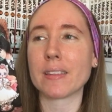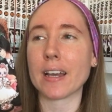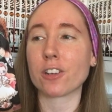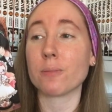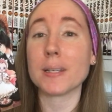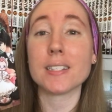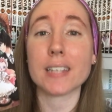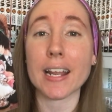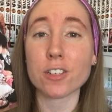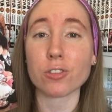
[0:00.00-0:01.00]
that could be
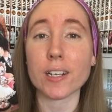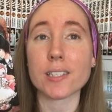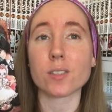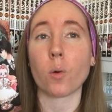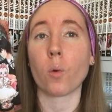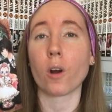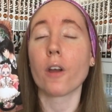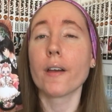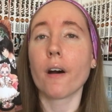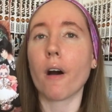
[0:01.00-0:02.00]
dangerous or
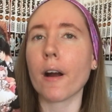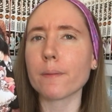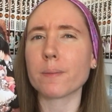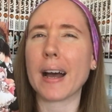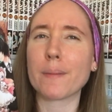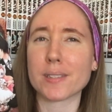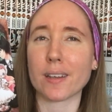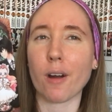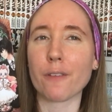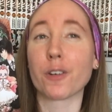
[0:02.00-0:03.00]
I wouldn't say
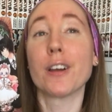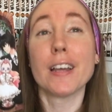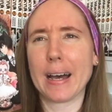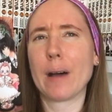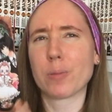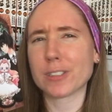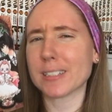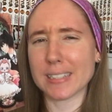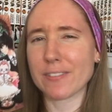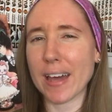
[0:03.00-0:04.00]
harmful. We'll
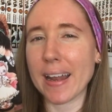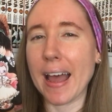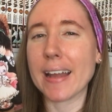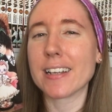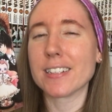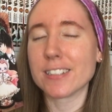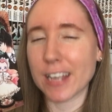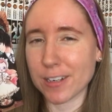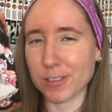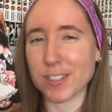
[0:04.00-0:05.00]
just leave that at
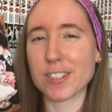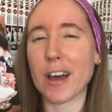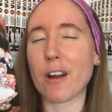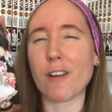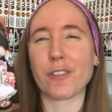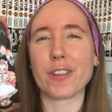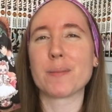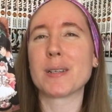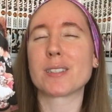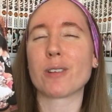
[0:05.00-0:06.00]
dangerous, not harmful. That
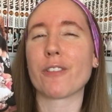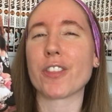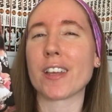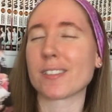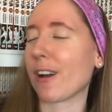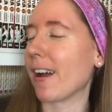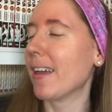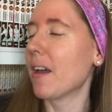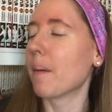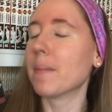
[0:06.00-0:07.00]
means two different things, Laura.
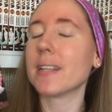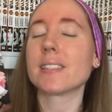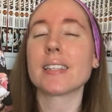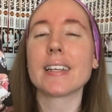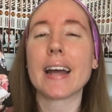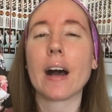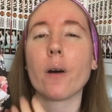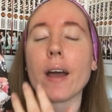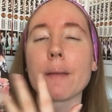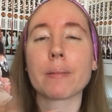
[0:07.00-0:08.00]
But seeing
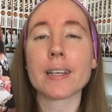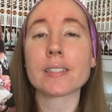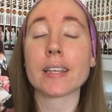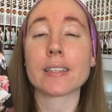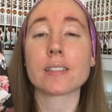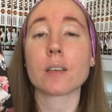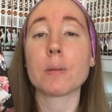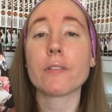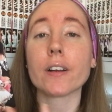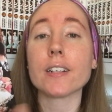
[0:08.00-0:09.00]
how a place like this could
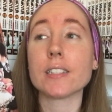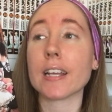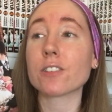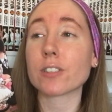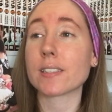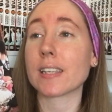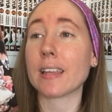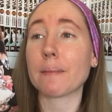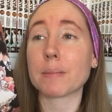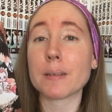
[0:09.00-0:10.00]
be very dangerous and
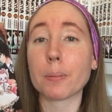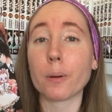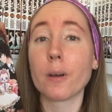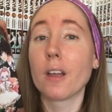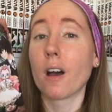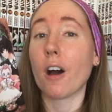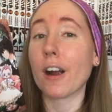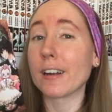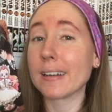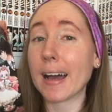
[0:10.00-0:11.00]
that people
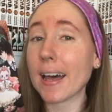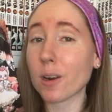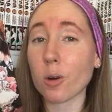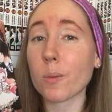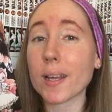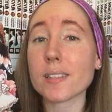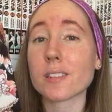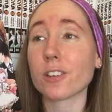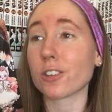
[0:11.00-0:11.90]
are not always